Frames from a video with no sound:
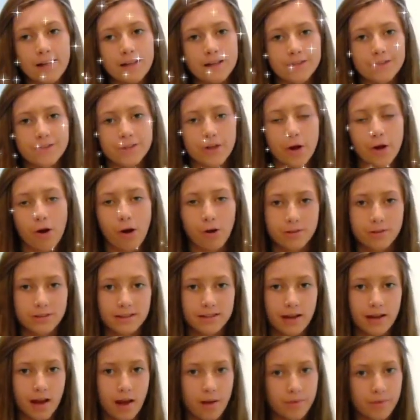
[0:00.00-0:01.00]
So
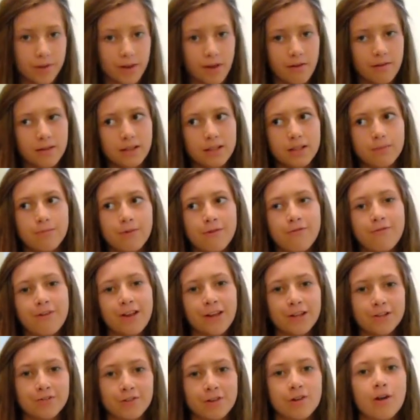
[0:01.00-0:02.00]
today I'm going to be
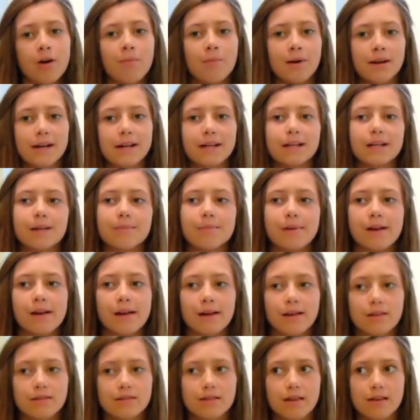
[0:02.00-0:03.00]
featuring all my guinea
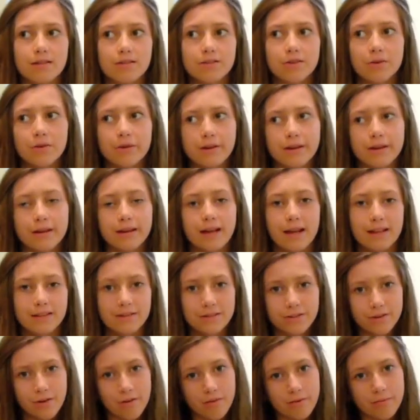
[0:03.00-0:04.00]
pigs so you can get
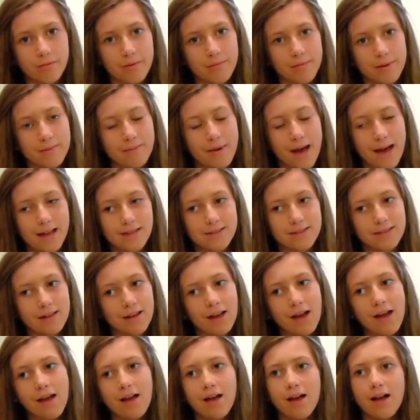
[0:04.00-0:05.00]
to know them a bit better.